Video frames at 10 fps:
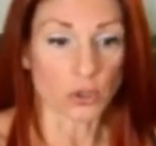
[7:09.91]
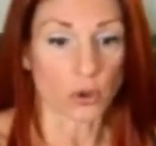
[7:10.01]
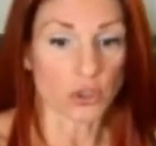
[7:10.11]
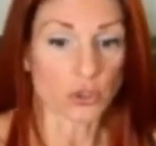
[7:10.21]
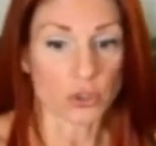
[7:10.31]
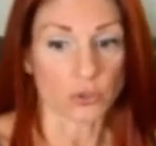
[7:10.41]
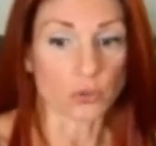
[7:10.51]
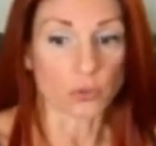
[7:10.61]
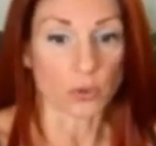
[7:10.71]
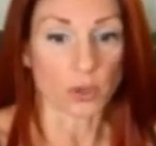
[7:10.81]
torso
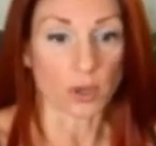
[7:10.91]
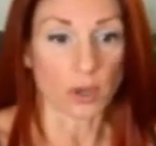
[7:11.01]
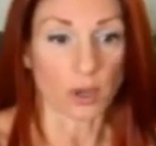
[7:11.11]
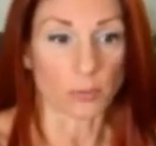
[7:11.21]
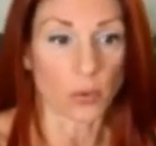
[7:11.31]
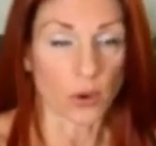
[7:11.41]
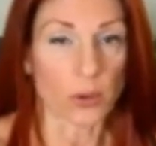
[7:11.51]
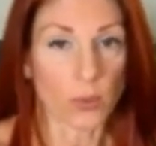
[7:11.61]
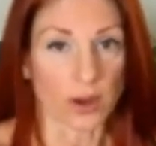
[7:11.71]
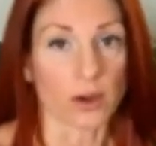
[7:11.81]
to a
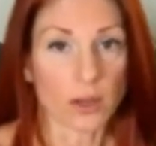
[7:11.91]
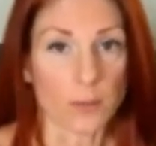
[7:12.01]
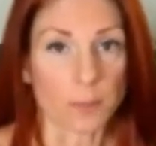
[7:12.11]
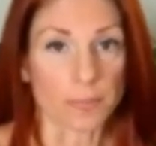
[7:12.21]
point where